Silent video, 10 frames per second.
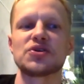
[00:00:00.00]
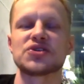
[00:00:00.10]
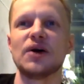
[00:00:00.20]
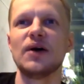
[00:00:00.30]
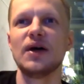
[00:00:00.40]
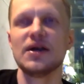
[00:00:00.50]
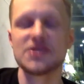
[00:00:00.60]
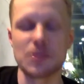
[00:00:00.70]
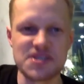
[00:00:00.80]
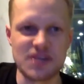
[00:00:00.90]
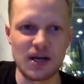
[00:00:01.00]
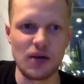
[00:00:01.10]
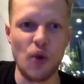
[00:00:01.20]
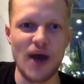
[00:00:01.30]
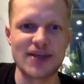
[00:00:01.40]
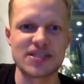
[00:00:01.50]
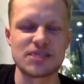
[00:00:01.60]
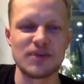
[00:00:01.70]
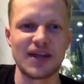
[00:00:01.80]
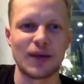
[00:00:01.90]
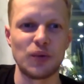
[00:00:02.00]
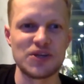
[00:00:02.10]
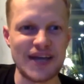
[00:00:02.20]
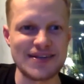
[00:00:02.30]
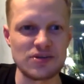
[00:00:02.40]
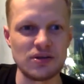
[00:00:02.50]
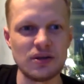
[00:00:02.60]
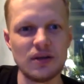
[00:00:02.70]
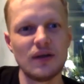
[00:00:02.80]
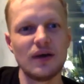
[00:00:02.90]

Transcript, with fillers: So someone said a wine smelled like witch hazel.